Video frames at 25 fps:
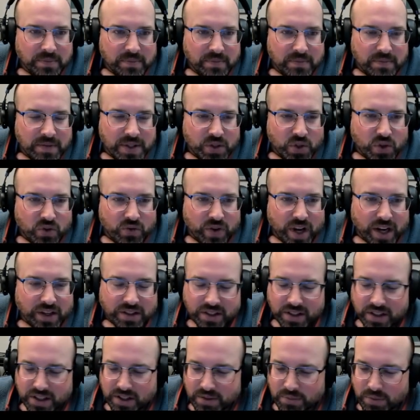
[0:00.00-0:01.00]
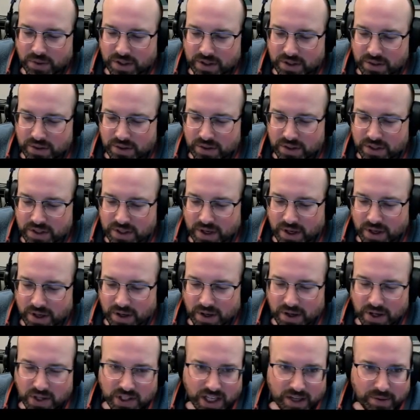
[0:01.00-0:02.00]
So we've actually reduced our
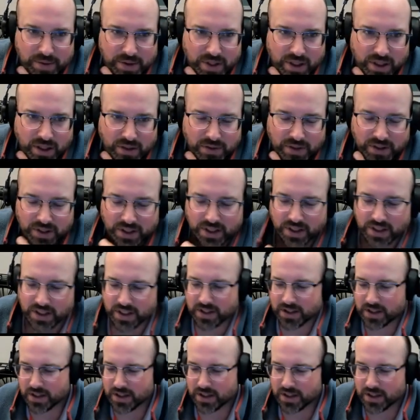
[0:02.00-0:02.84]
sediment delivery in our